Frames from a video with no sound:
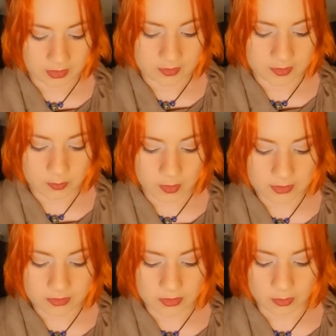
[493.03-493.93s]

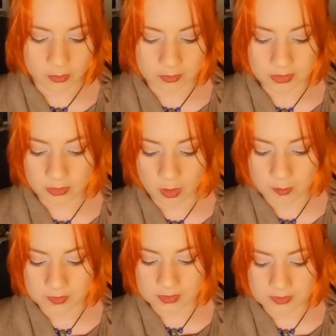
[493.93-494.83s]
Surrender, holding the
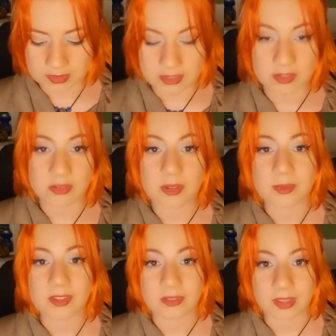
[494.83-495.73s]
opposite
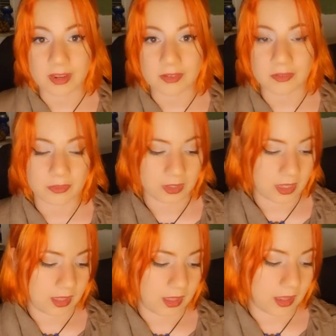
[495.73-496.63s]
extremes of life.
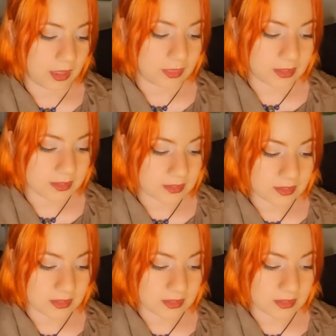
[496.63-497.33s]
And this is